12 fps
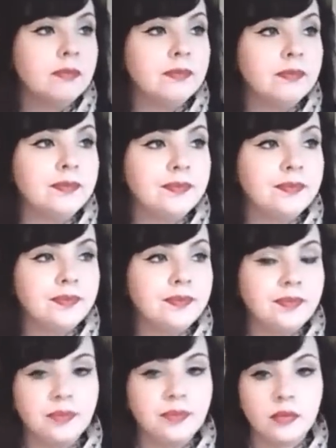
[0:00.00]

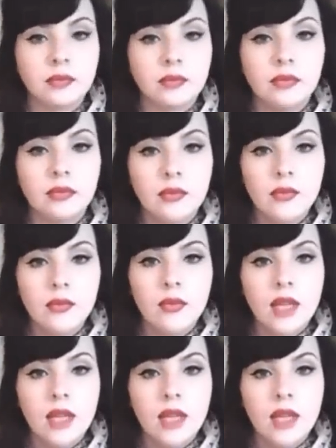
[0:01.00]
(silence)